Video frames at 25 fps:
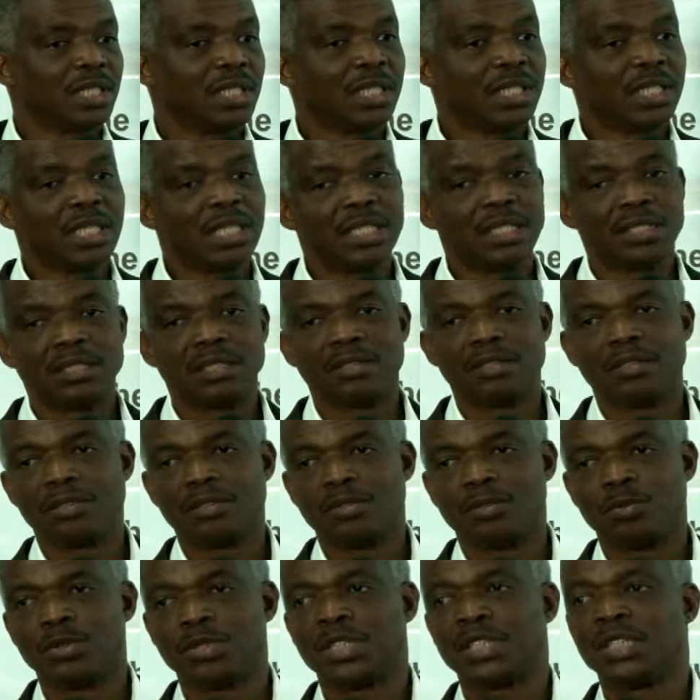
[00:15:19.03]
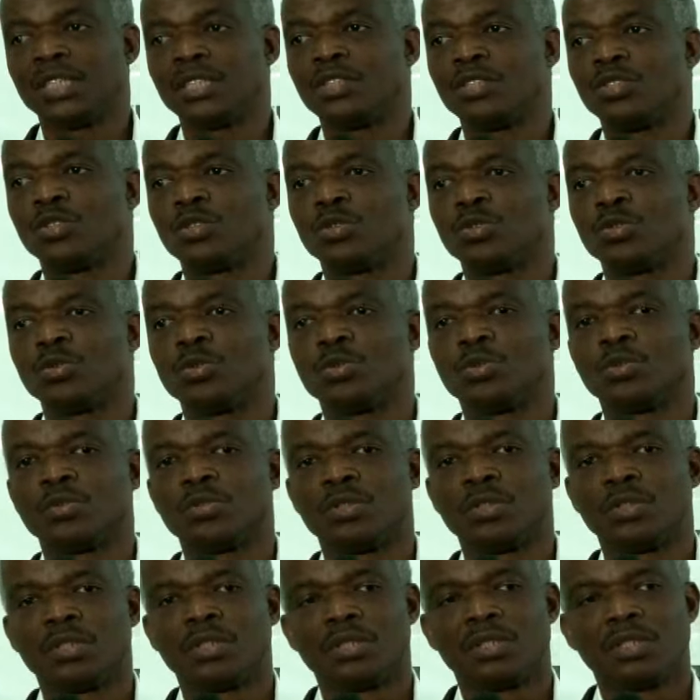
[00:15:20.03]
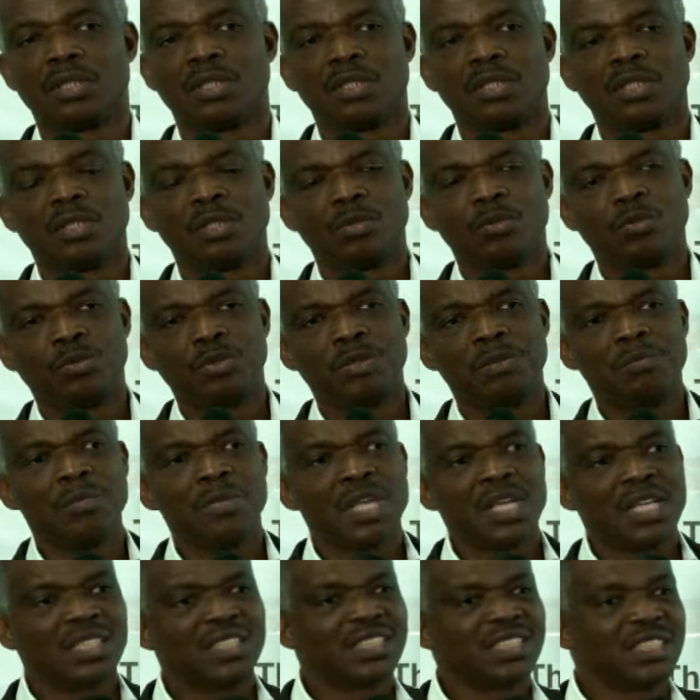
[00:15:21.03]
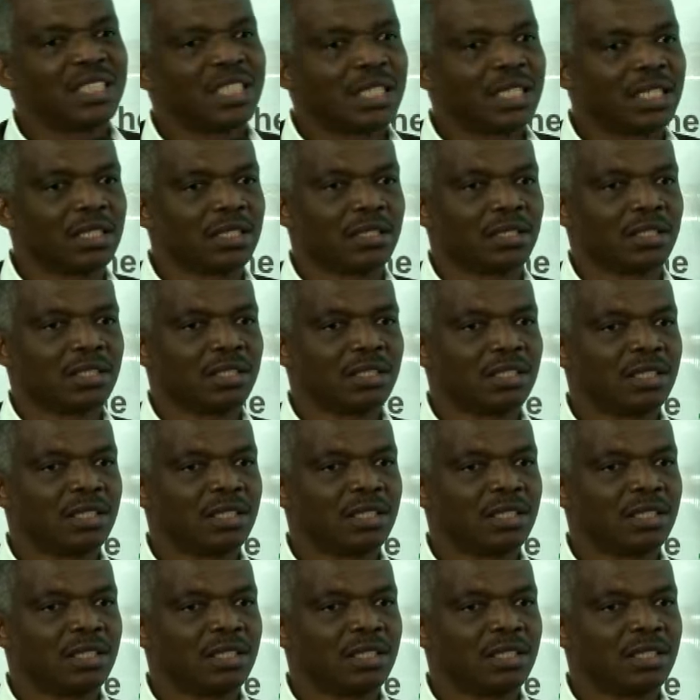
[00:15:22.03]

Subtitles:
Again, we need to, we may say